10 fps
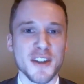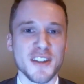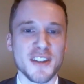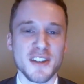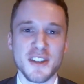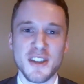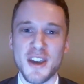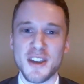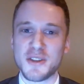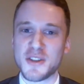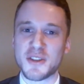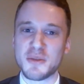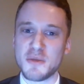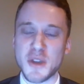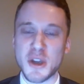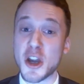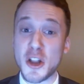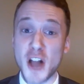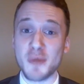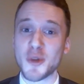Brock's uh, just
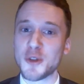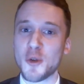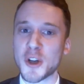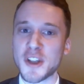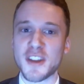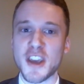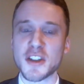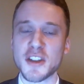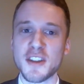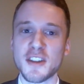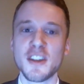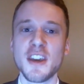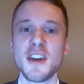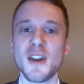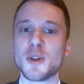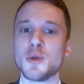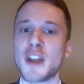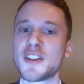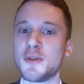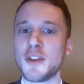conglomerate of organizations
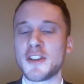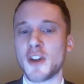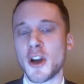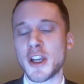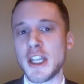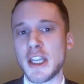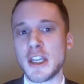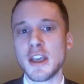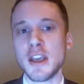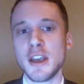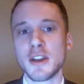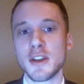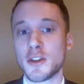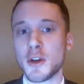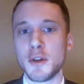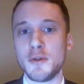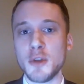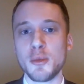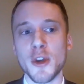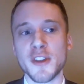aggressively targeting conservative
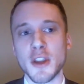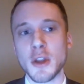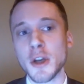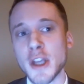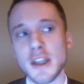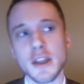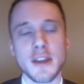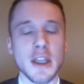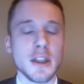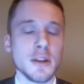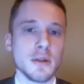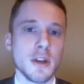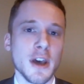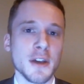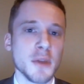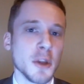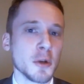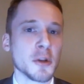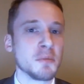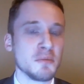viewpoints on the internet, then uh,
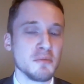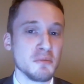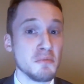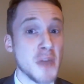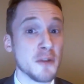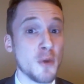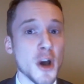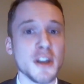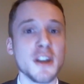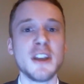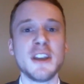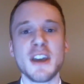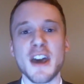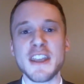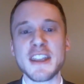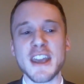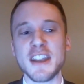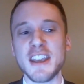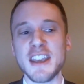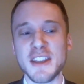Hillary Clinton may have won. I think that
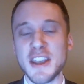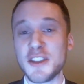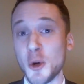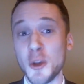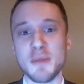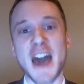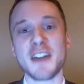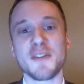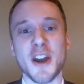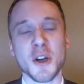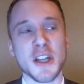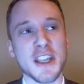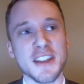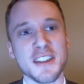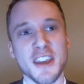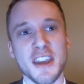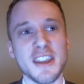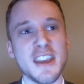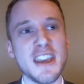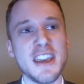it, it, it totally backfired, and it's
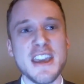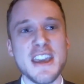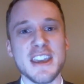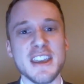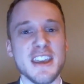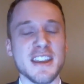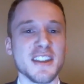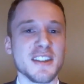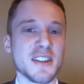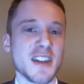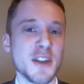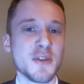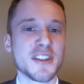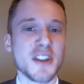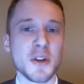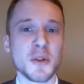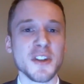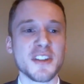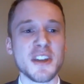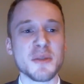uh, it, it's kind of hysterical
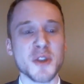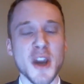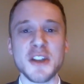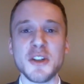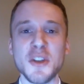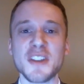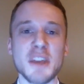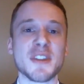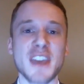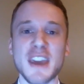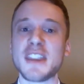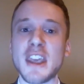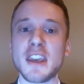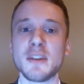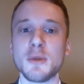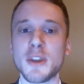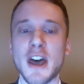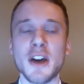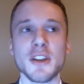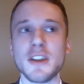to see him trying to do the same exact thing
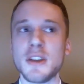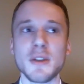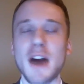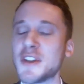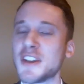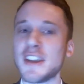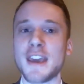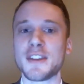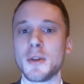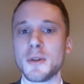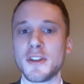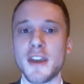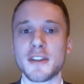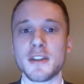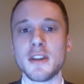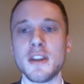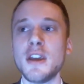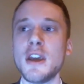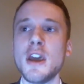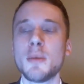without, you know, obviously he hasn't learned his lesson.
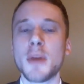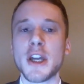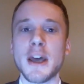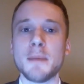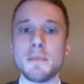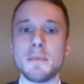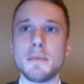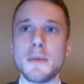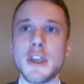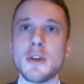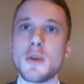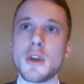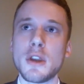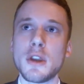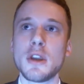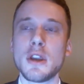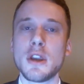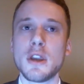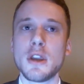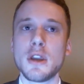But um, you know,
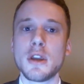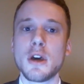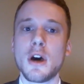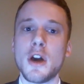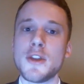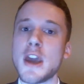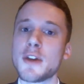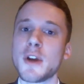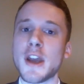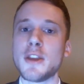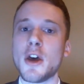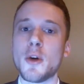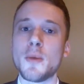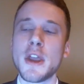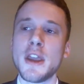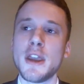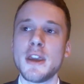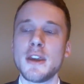on the other end, though,